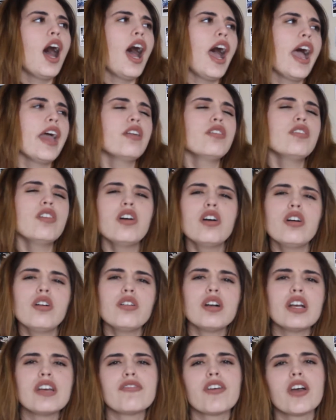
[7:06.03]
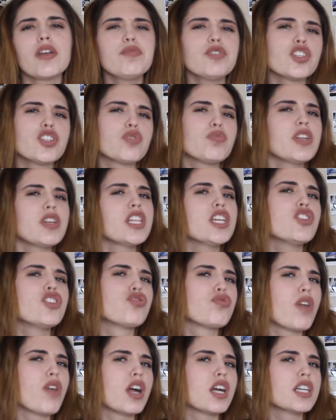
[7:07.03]
I don't know if I'm just really
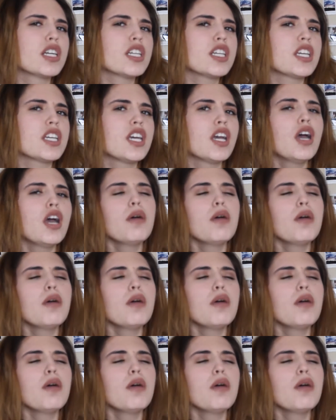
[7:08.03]
drunk,